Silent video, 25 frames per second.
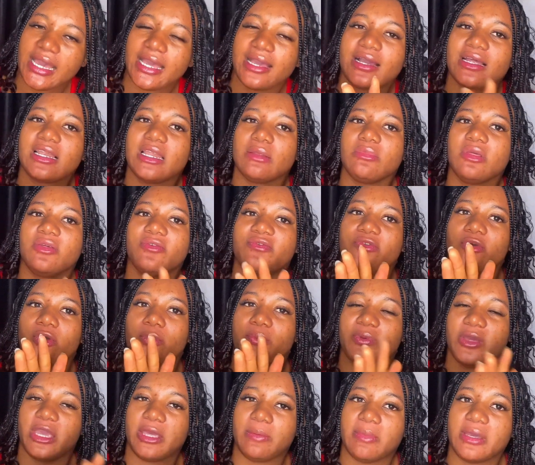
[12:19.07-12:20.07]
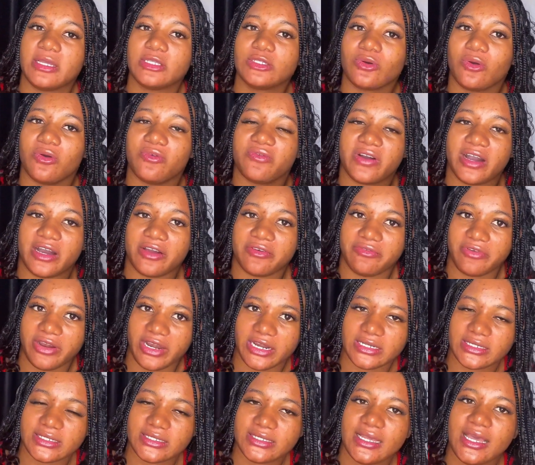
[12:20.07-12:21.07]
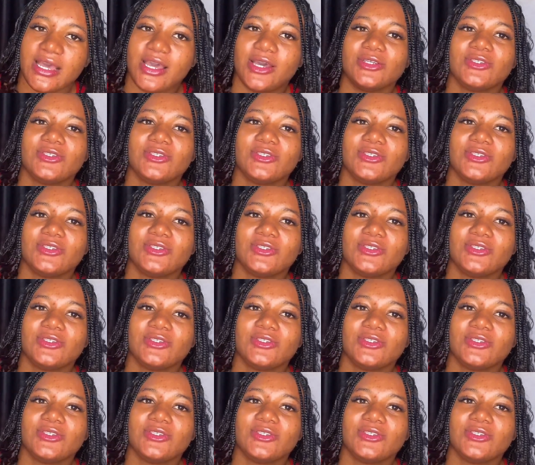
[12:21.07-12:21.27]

claiming for payment of our rent.